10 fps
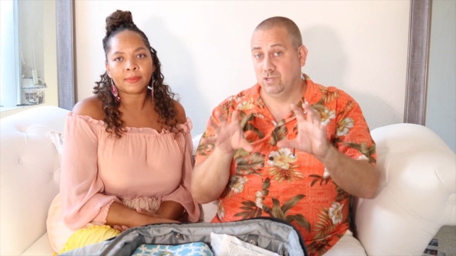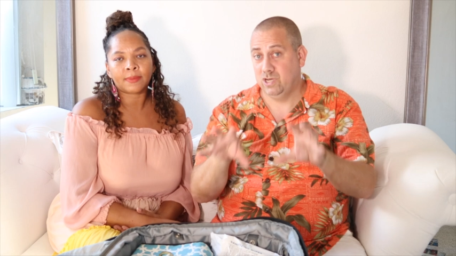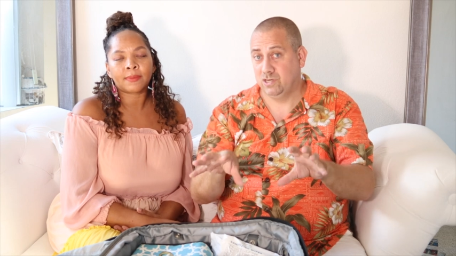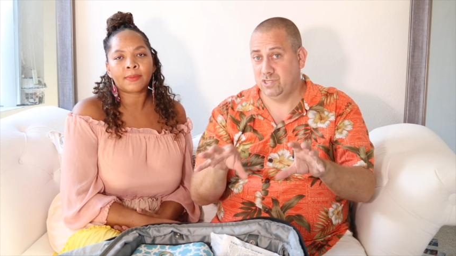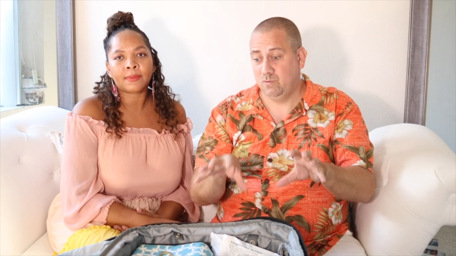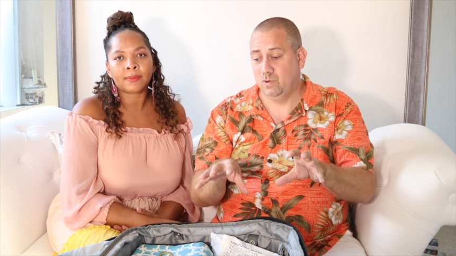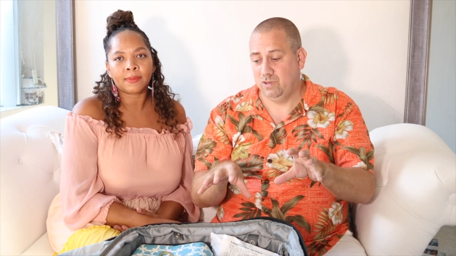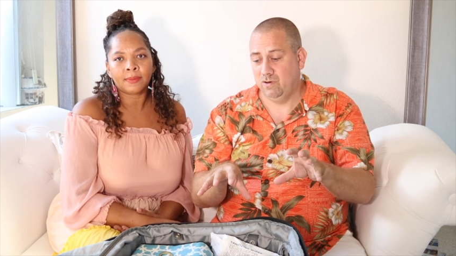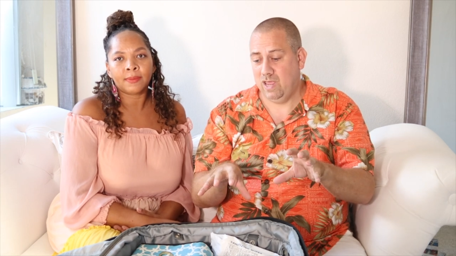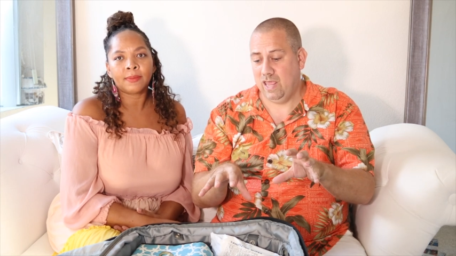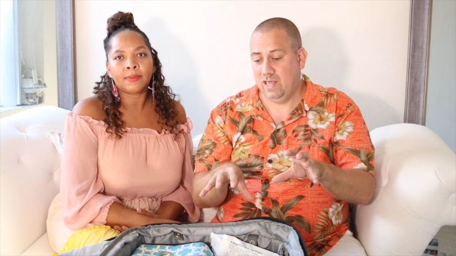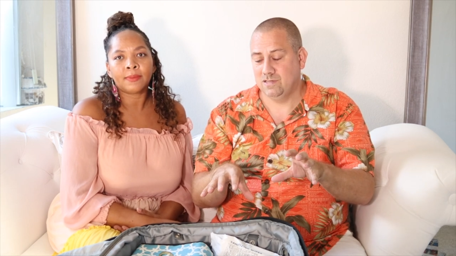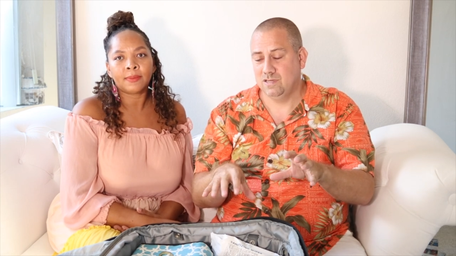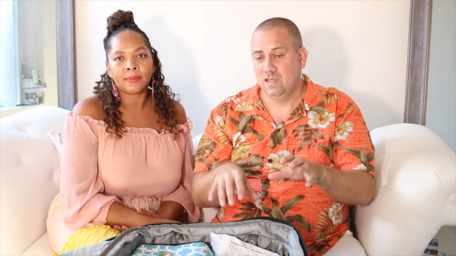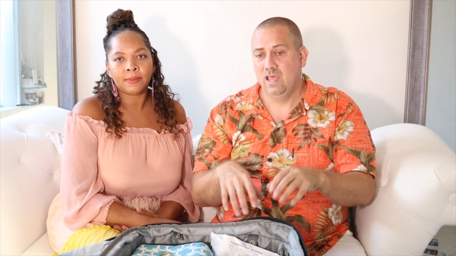Speaker 1: you're touching with your
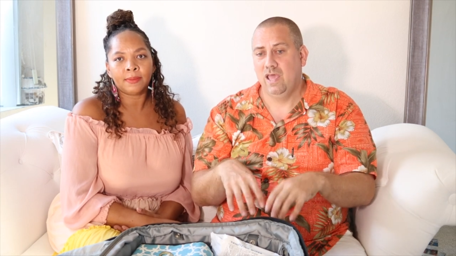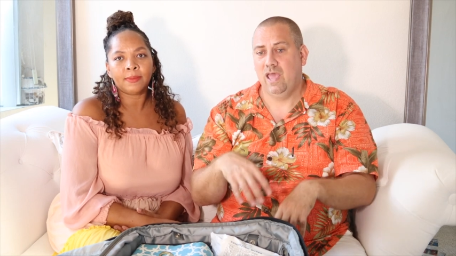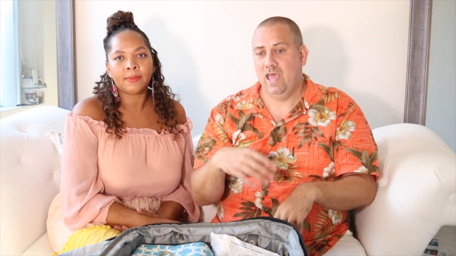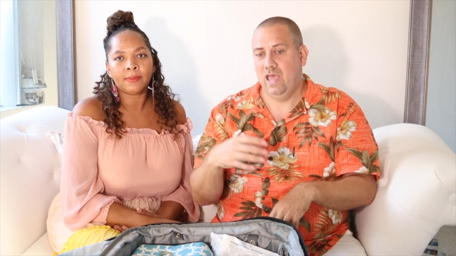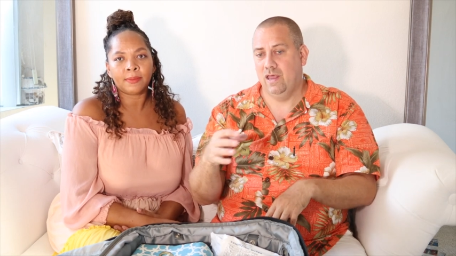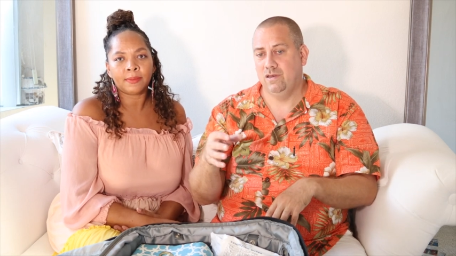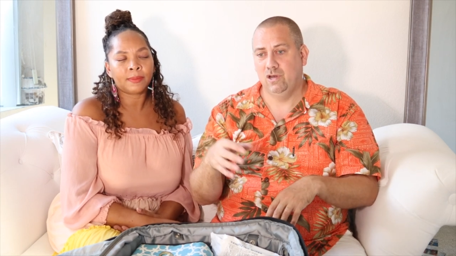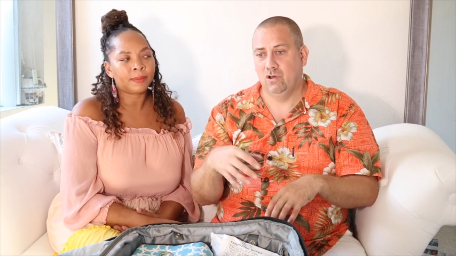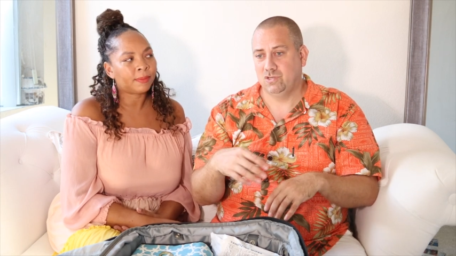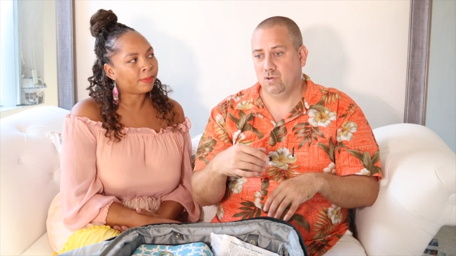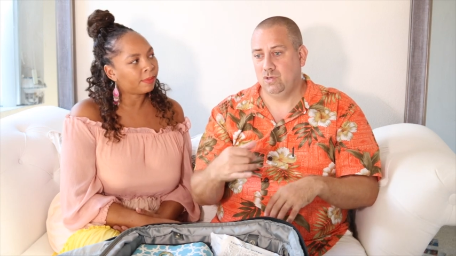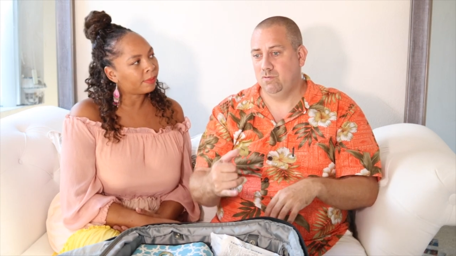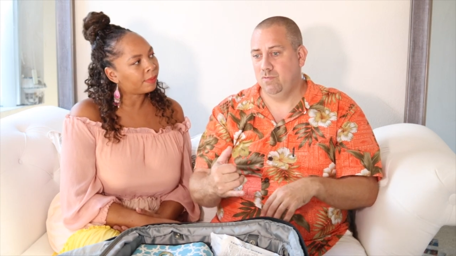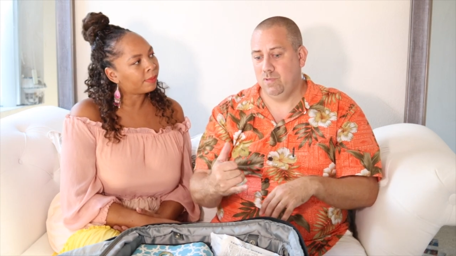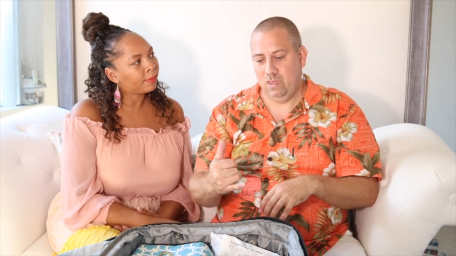hands. And, you know, so
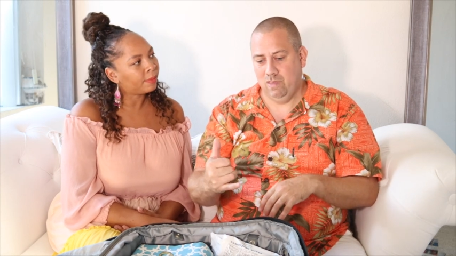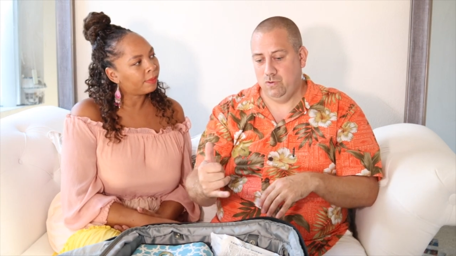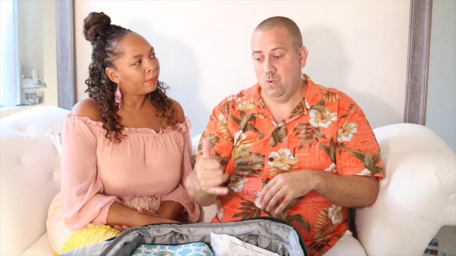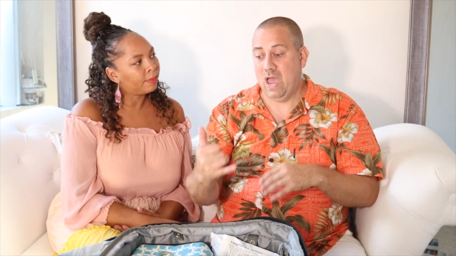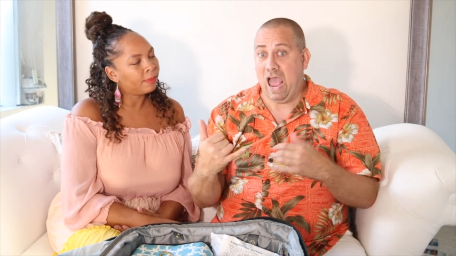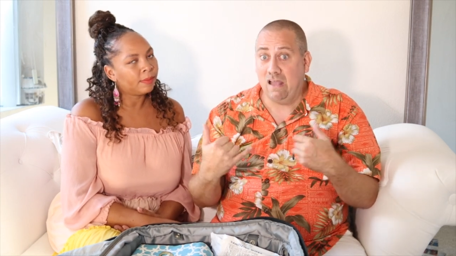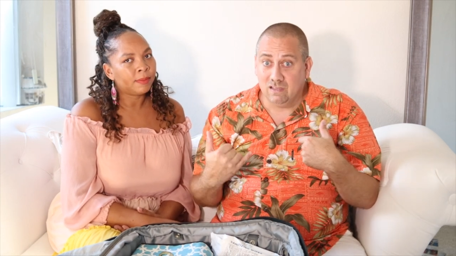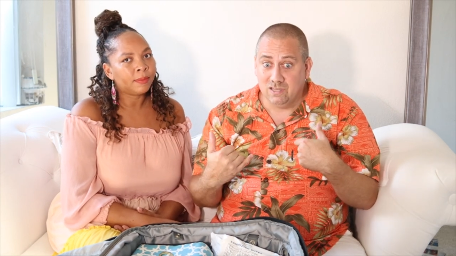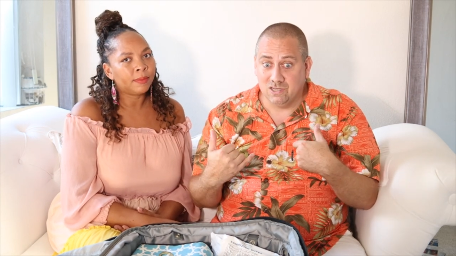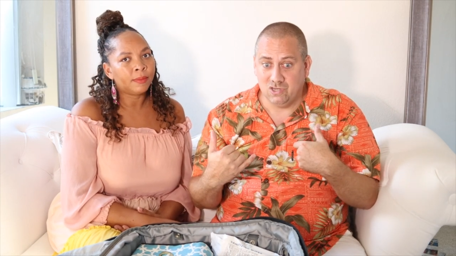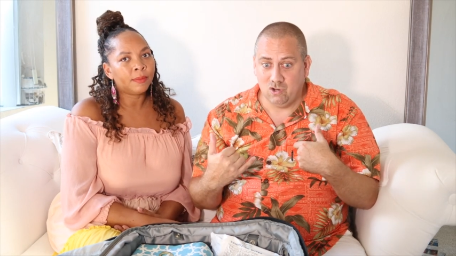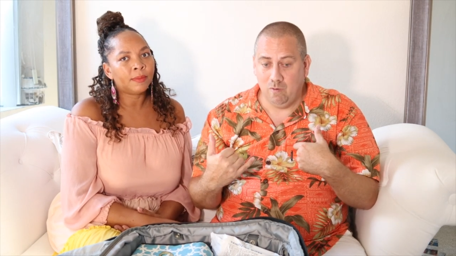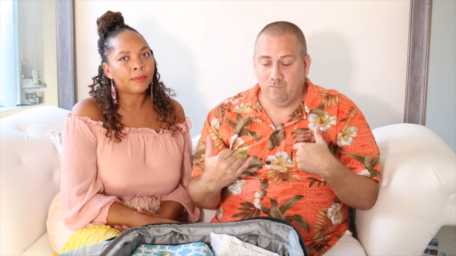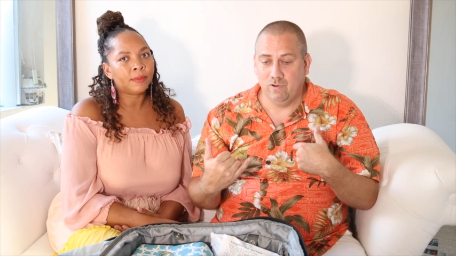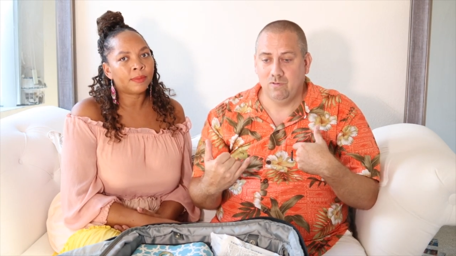if you had to touch a door
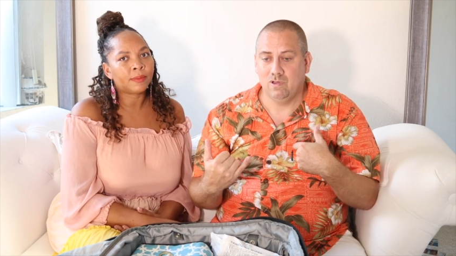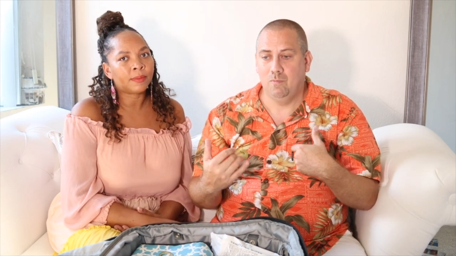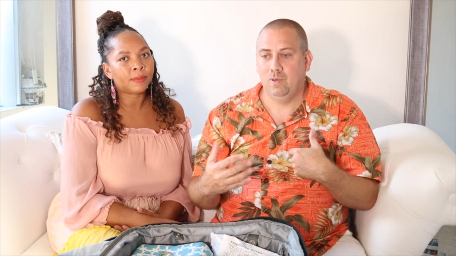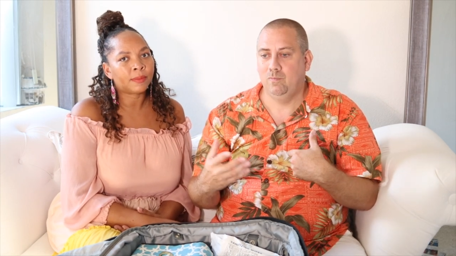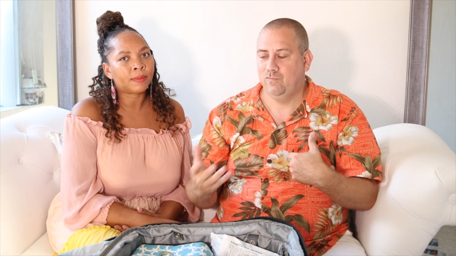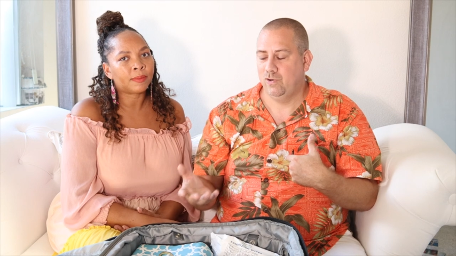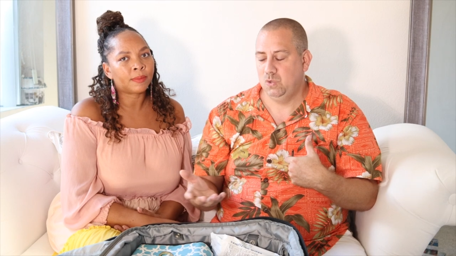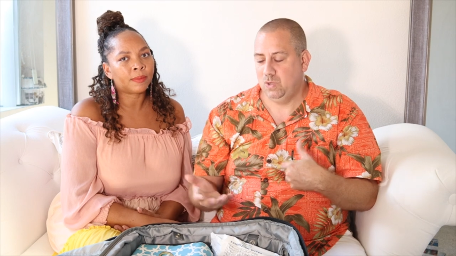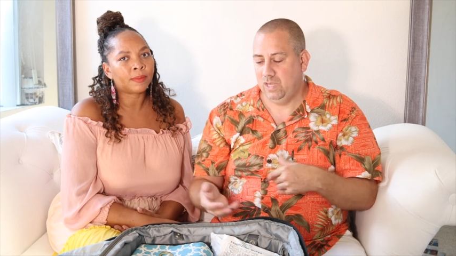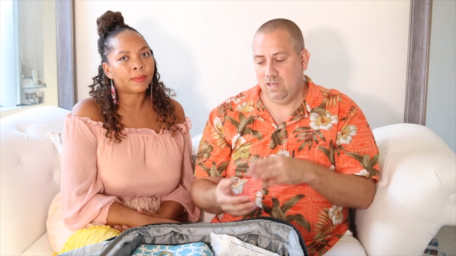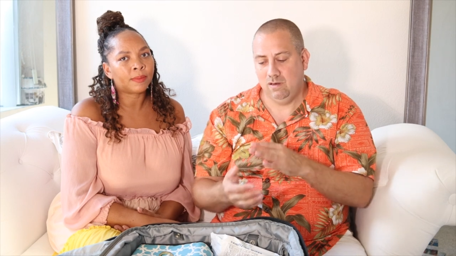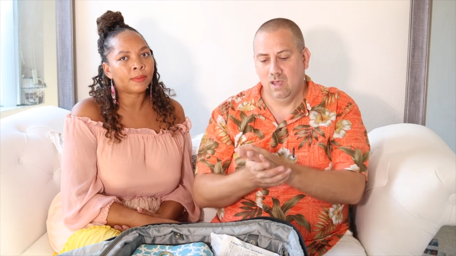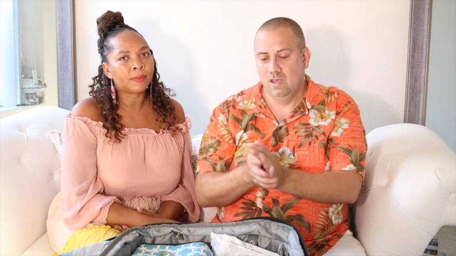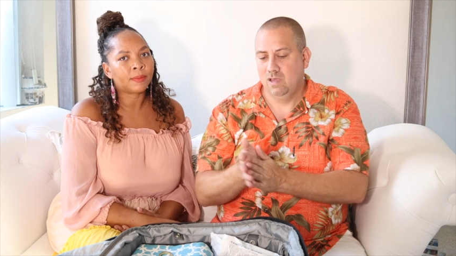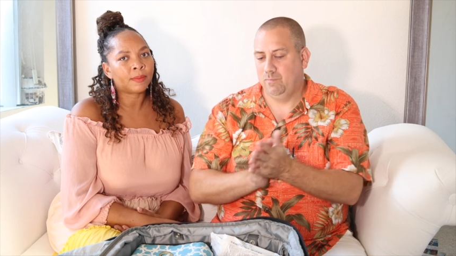before you come in, before you eat,
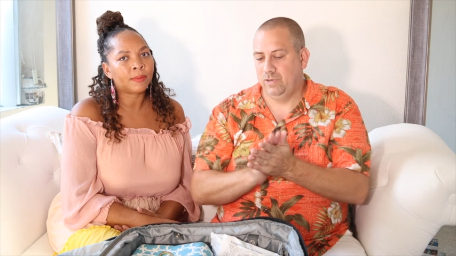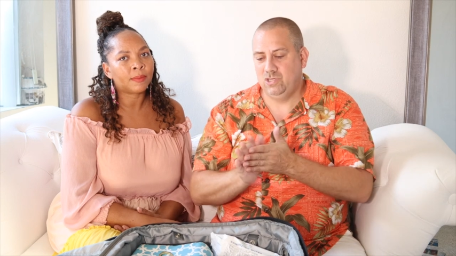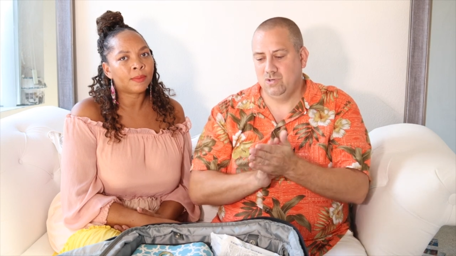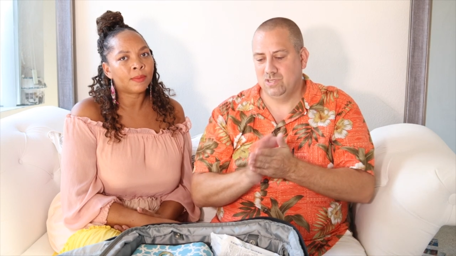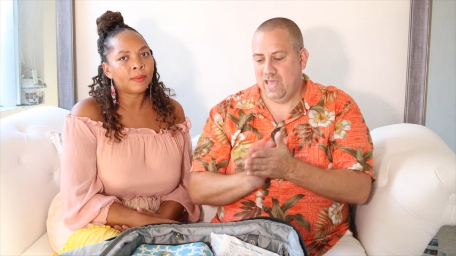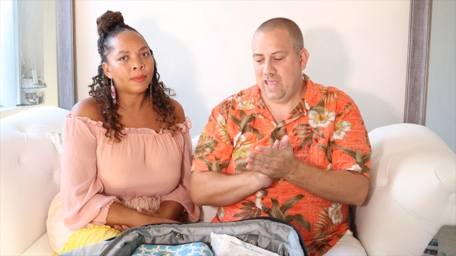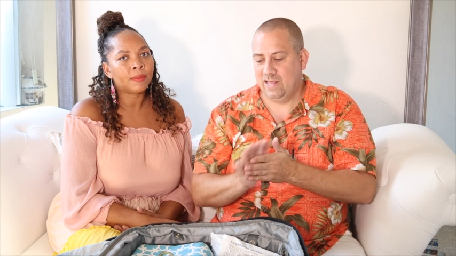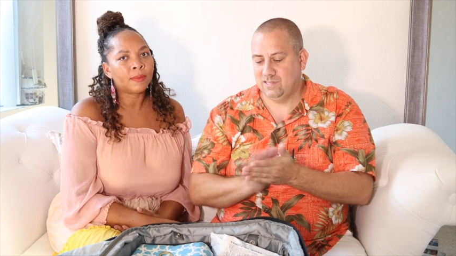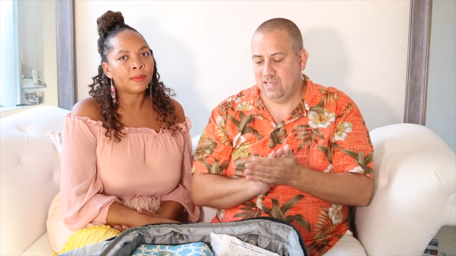please use that hand